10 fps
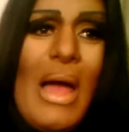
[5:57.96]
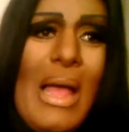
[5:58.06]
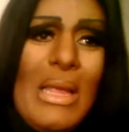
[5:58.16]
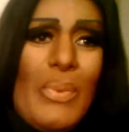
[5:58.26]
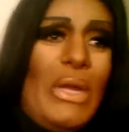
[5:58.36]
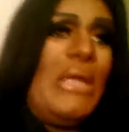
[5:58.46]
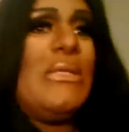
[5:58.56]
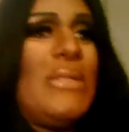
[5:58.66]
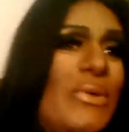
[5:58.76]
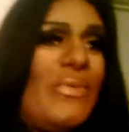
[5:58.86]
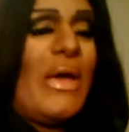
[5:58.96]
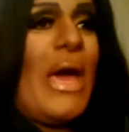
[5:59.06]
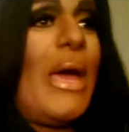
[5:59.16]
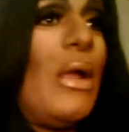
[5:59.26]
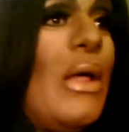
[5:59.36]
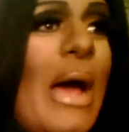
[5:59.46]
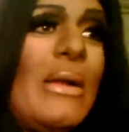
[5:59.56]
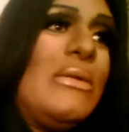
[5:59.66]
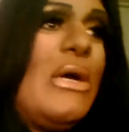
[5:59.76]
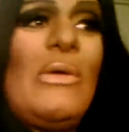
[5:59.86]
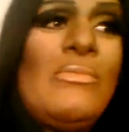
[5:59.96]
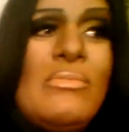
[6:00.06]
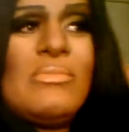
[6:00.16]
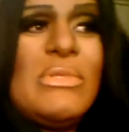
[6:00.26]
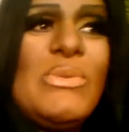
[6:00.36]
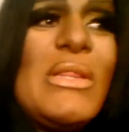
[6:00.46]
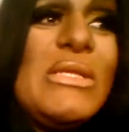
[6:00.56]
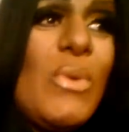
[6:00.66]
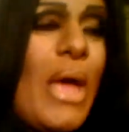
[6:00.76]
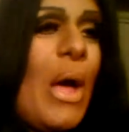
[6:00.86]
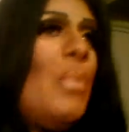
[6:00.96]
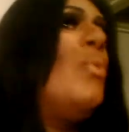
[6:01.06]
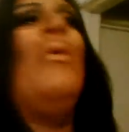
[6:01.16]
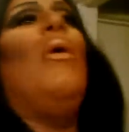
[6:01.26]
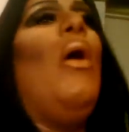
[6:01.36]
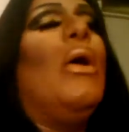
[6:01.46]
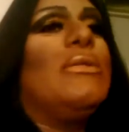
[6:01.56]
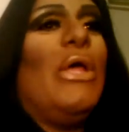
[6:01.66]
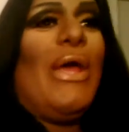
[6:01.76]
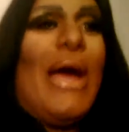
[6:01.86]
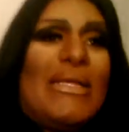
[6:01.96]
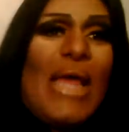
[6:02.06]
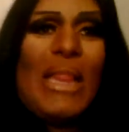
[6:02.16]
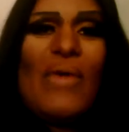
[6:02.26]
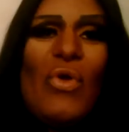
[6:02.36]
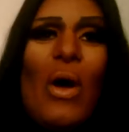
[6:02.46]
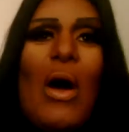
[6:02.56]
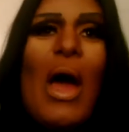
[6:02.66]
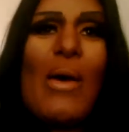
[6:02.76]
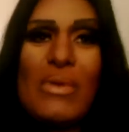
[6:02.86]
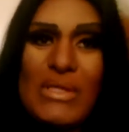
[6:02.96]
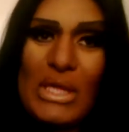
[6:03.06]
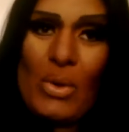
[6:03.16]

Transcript: I look pretty. So I got to go out and go sweat this wig out. So you guys, I love you all. I will see